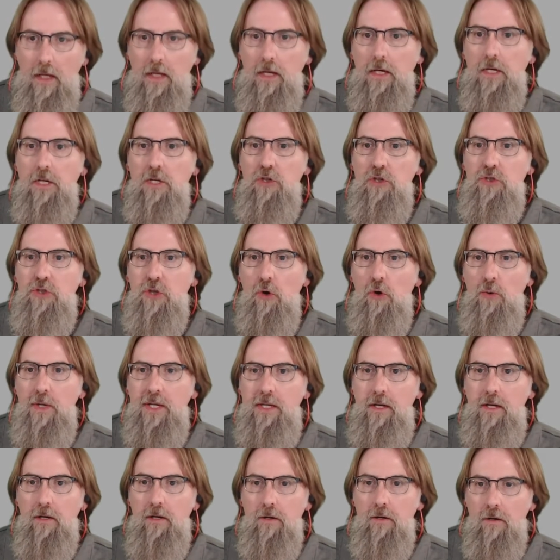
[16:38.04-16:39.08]
So
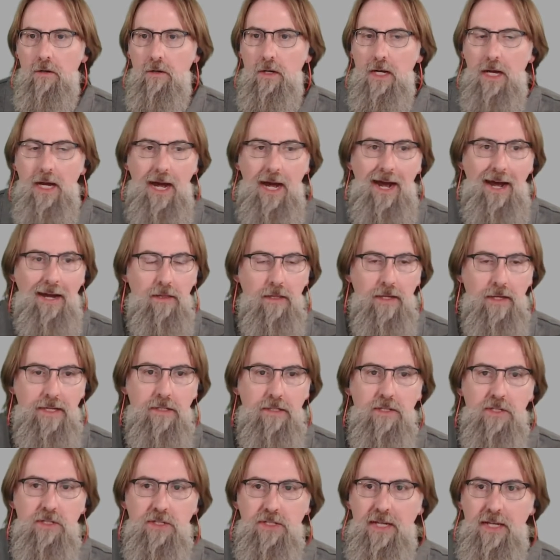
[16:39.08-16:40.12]
here, I like to
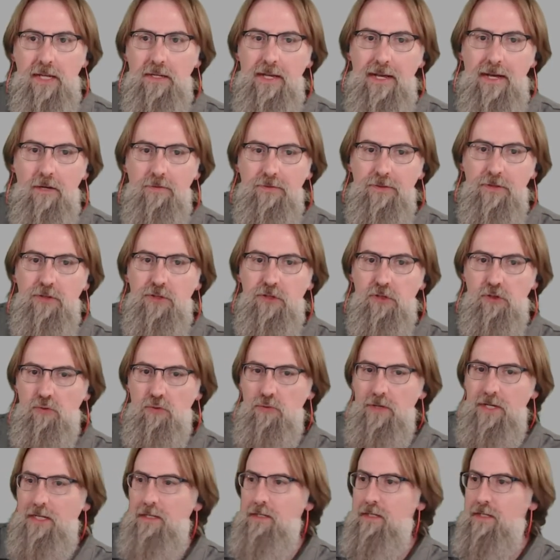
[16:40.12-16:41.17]
send out the
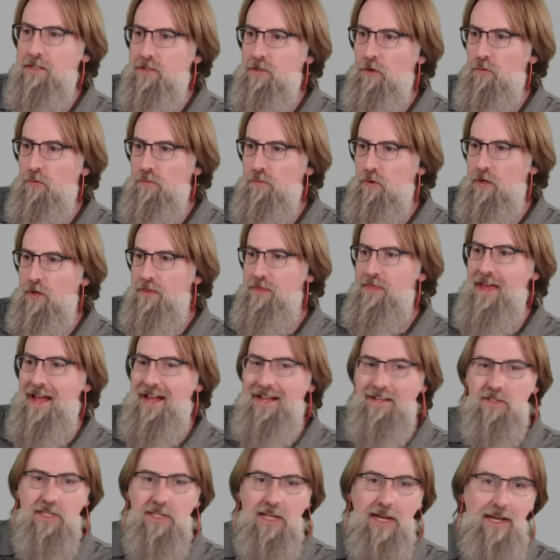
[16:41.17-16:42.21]
screen that's over on
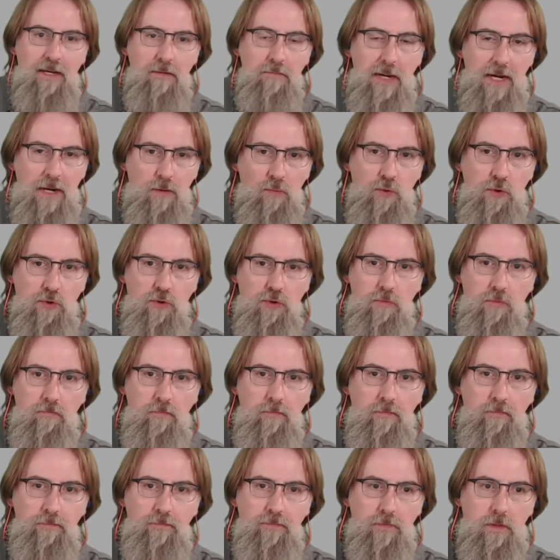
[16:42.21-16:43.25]
that side of my room
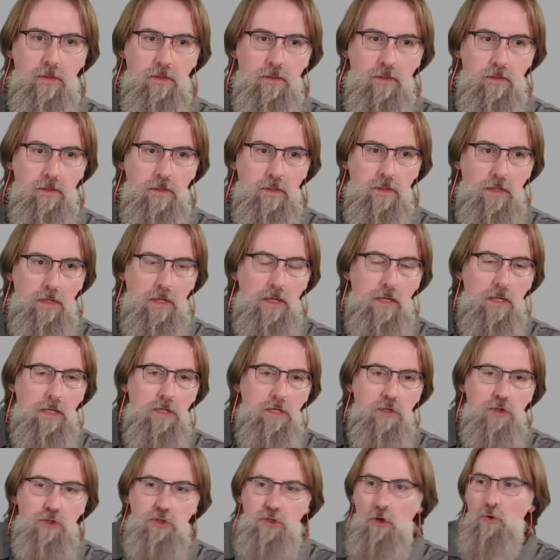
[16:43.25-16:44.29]

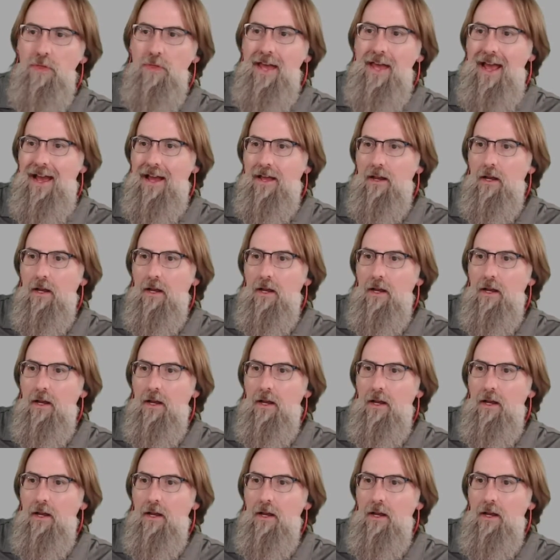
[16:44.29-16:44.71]
so that